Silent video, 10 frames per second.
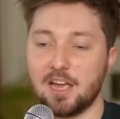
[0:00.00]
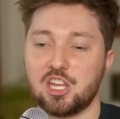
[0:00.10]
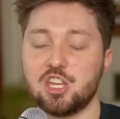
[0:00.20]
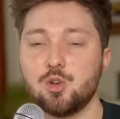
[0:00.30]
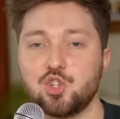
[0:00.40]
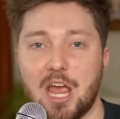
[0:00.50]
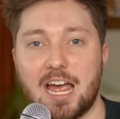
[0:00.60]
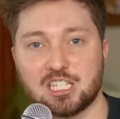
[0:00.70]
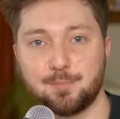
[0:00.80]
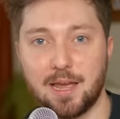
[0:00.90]
a huge
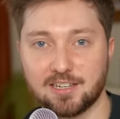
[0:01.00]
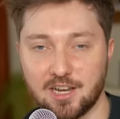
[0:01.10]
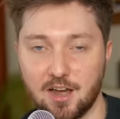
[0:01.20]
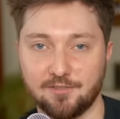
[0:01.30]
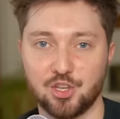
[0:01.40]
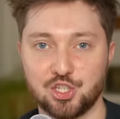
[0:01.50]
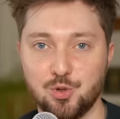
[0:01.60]
aspect of the